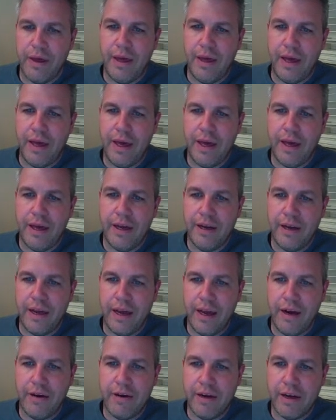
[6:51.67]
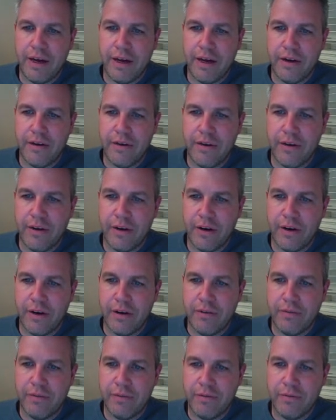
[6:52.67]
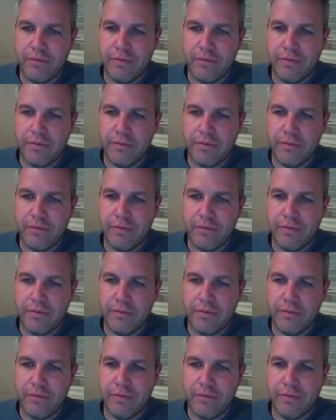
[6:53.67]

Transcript: and area under the curve